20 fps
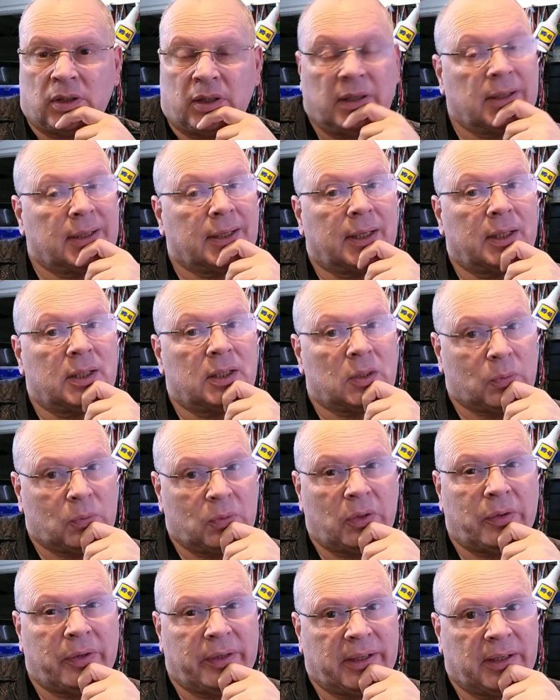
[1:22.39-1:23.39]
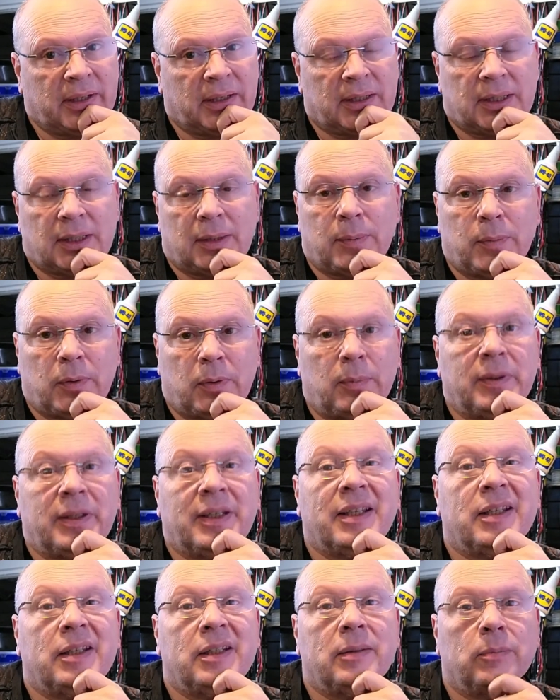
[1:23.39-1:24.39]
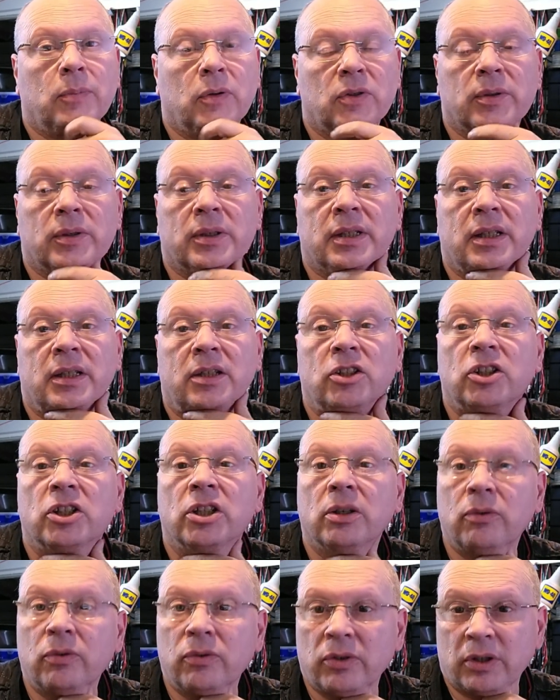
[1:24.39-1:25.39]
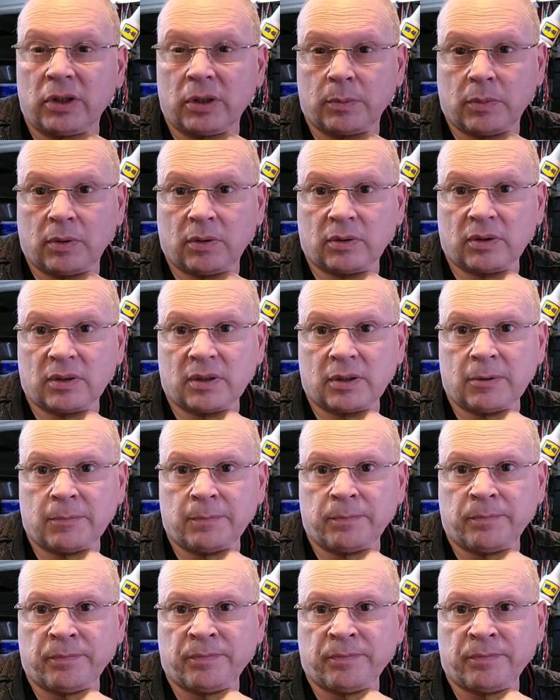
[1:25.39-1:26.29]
And the thing that's worrying is he's publishing children's books,